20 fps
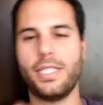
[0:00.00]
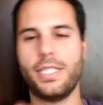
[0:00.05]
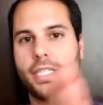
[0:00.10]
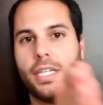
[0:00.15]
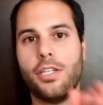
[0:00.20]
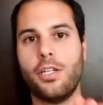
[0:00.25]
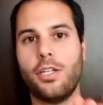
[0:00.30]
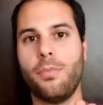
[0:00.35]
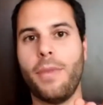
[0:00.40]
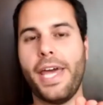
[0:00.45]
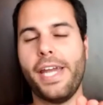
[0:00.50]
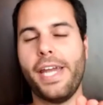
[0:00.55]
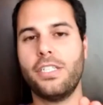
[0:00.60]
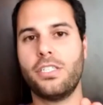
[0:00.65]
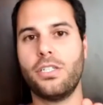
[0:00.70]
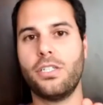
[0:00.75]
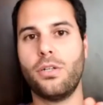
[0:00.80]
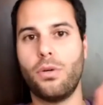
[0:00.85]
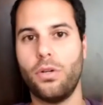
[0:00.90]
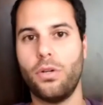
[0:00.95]
senior
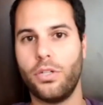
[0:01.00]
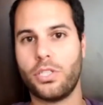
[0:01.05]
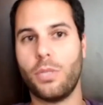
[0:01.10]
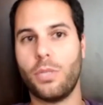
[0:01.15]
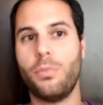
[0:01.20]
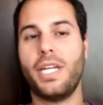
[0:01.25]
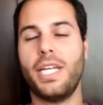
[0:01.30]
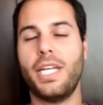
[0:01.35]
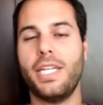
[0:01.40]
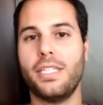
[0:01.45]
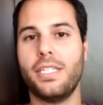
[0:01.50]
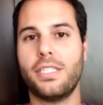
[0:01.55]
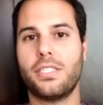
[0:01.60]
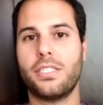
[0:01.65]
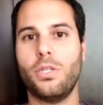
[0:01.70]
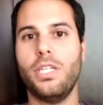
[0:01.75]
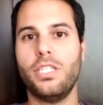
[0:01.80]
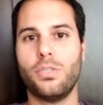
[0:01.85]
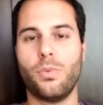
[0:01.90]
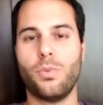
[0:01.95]
manager or somebody in the
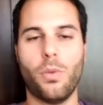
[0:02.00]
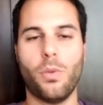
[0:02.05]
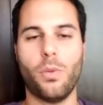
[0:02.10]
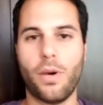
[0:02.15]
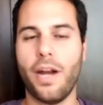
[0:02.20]
C-suite,